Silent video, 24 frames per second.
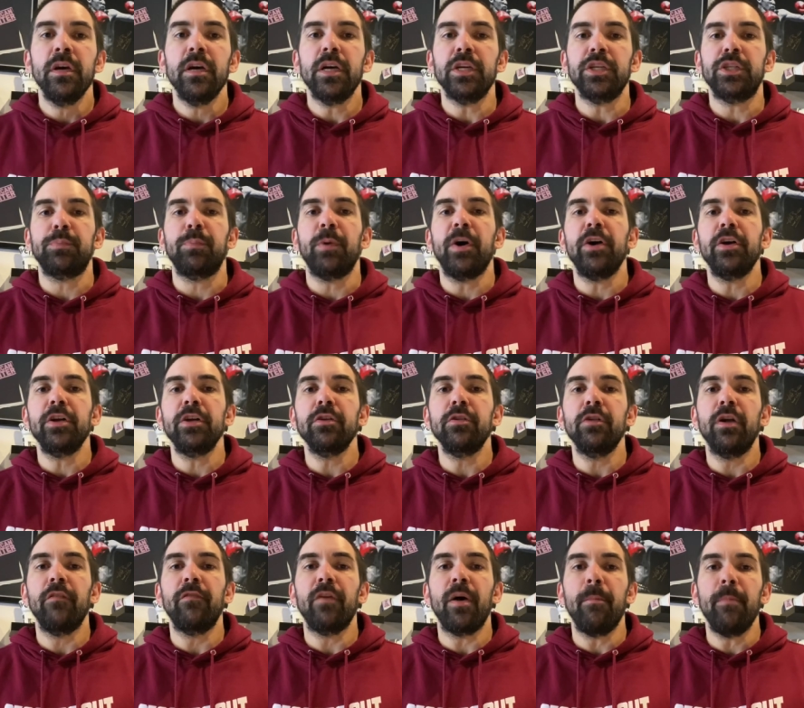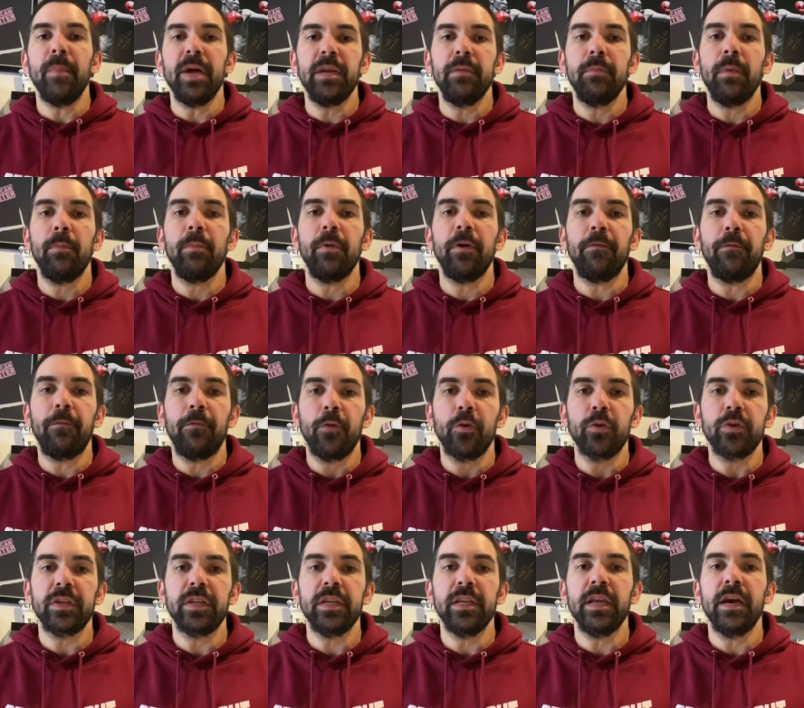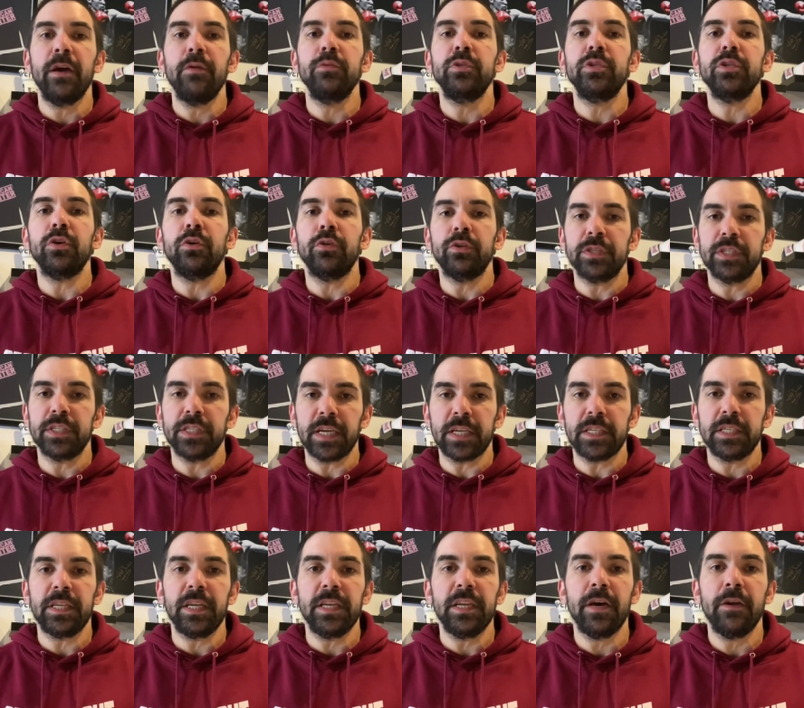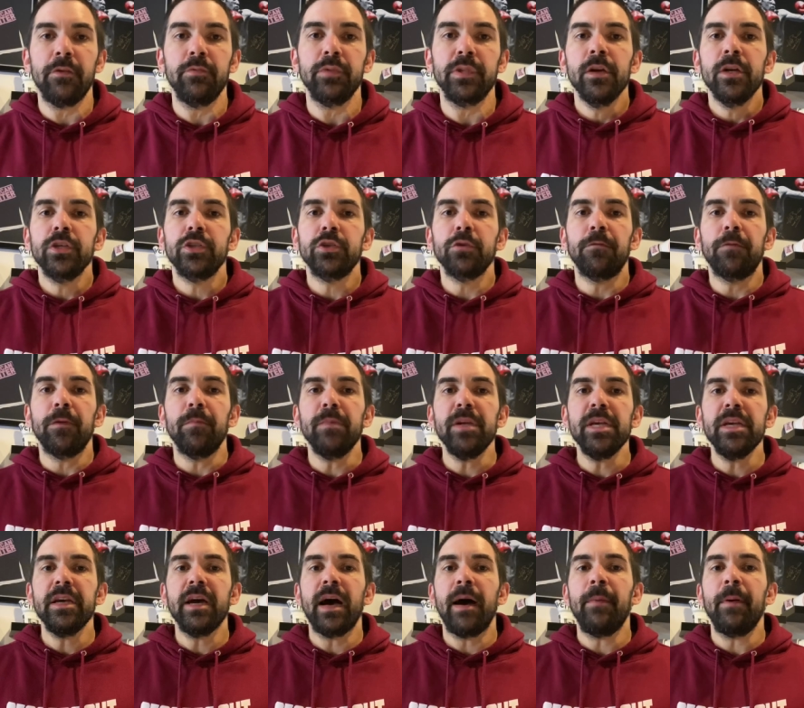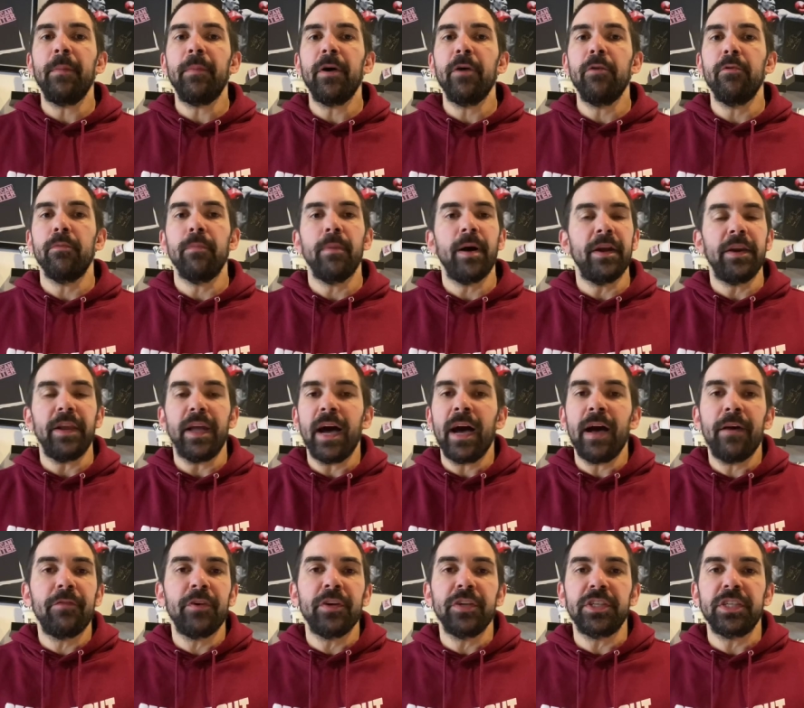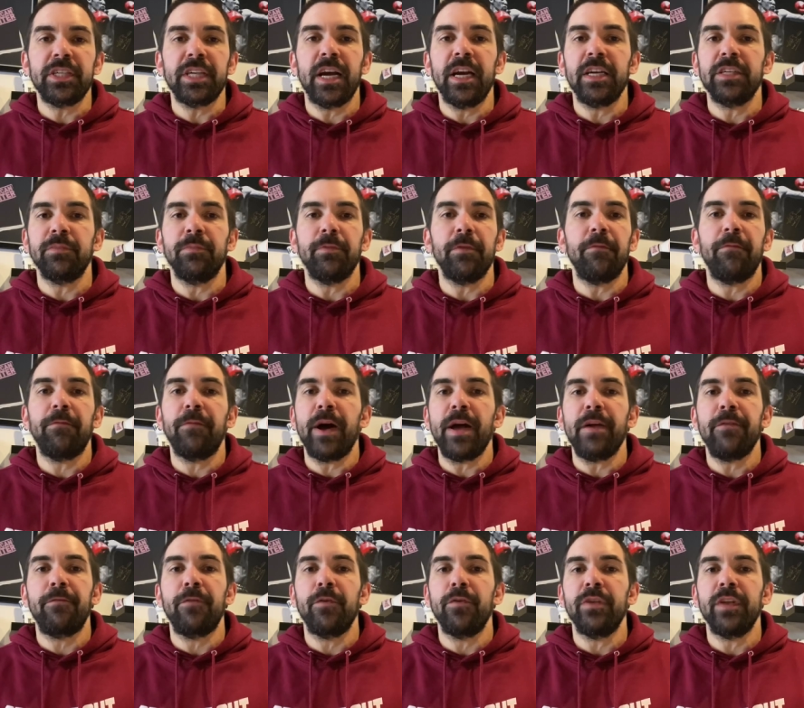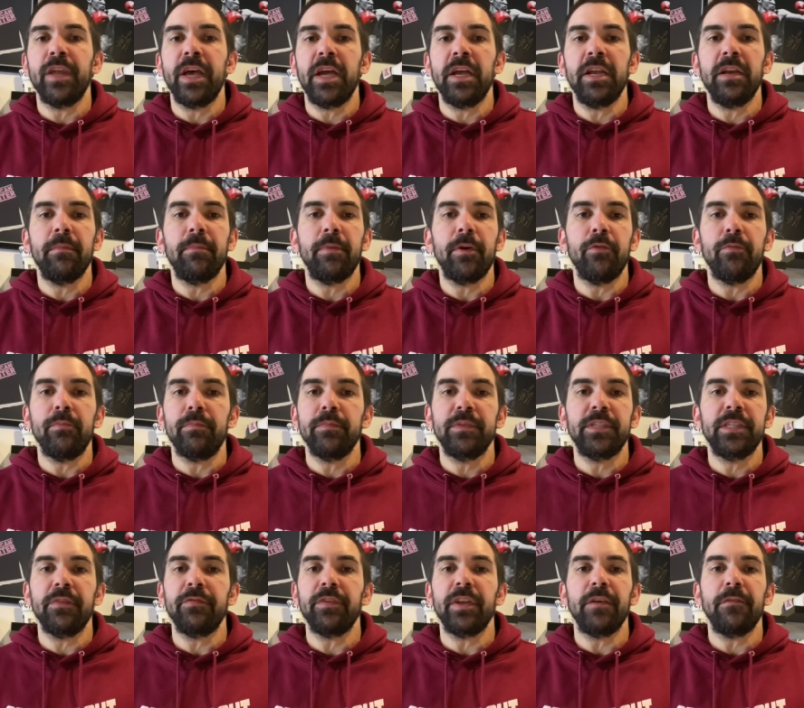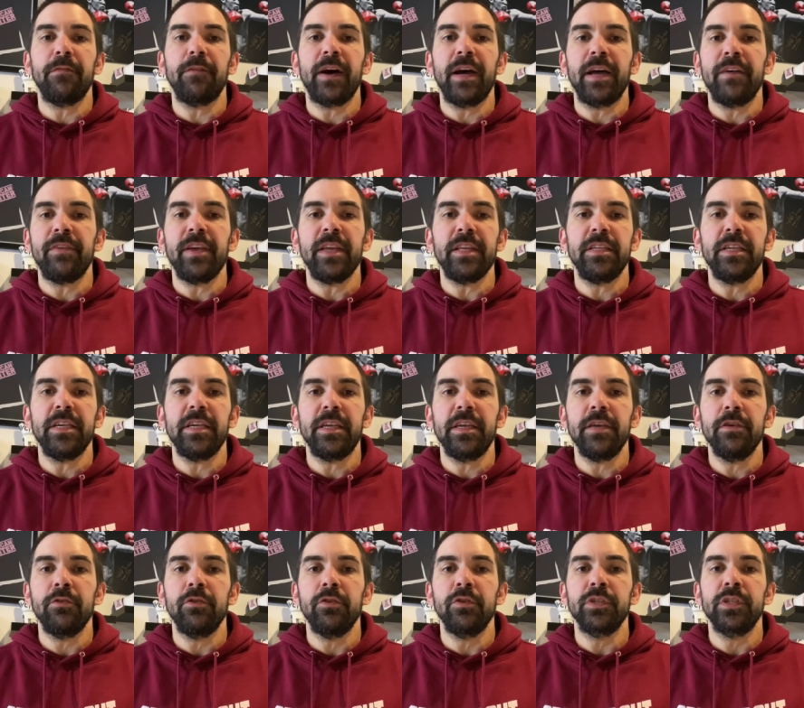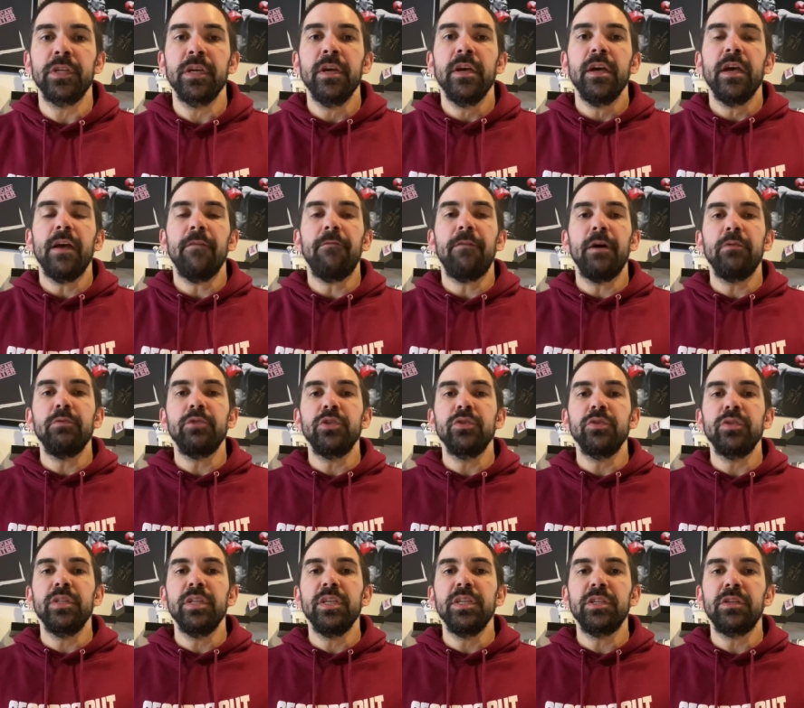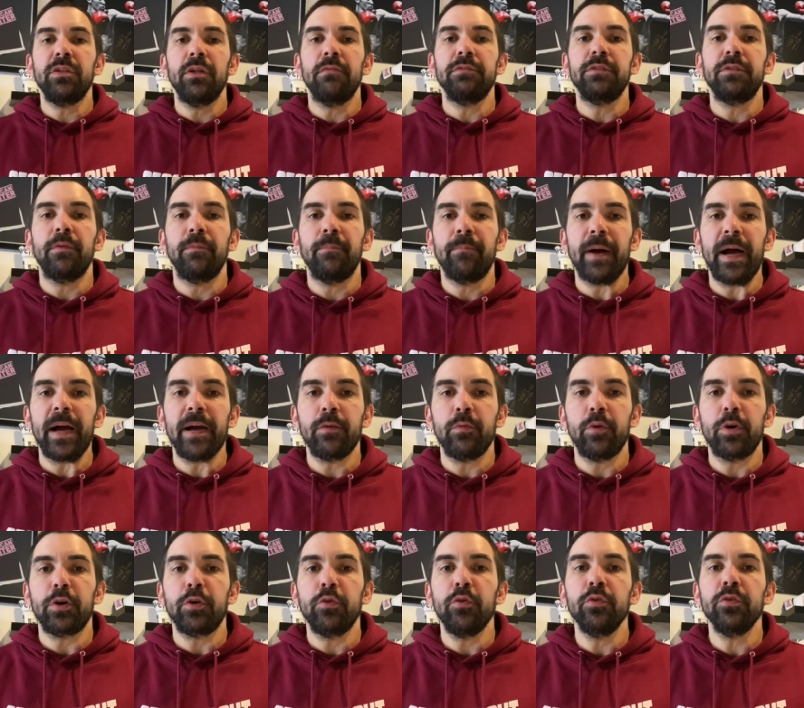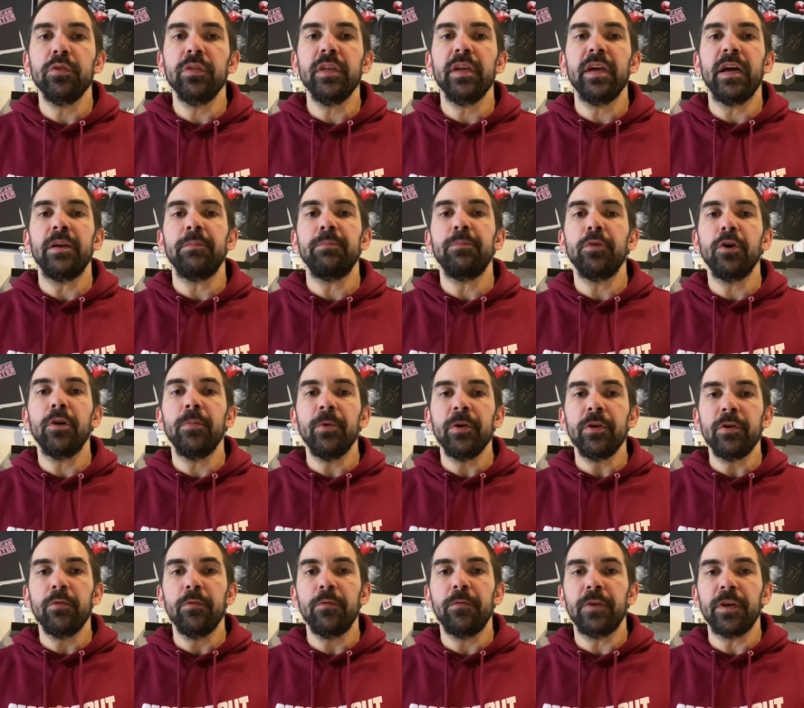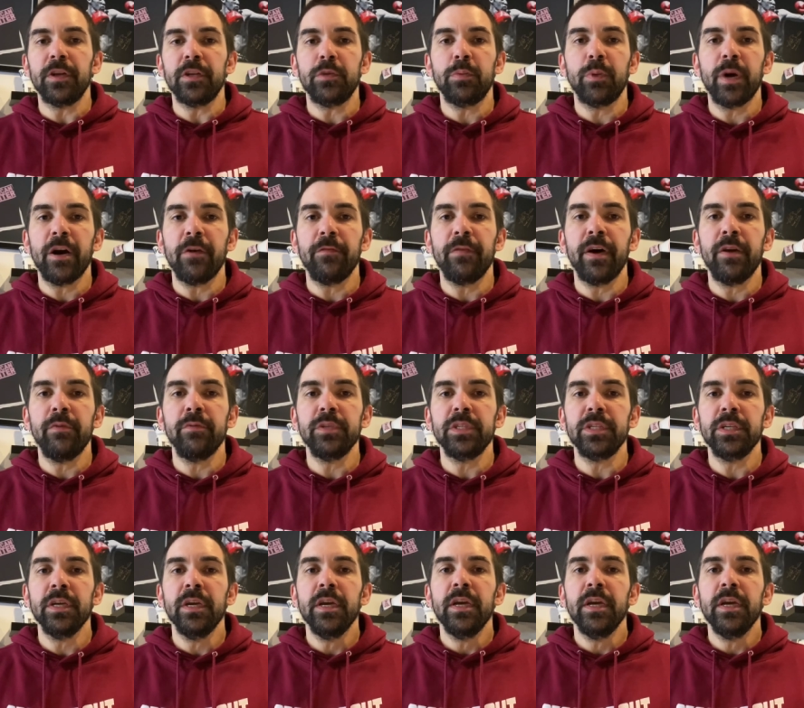a sparring glove a minimum of 14 ounce or 16 ounce. So for me, I'm about an average size, about 5 foot 9, about 75, 80 kilos. If I was using these gloves for bag work only, I'd probably go for a 12 ounce.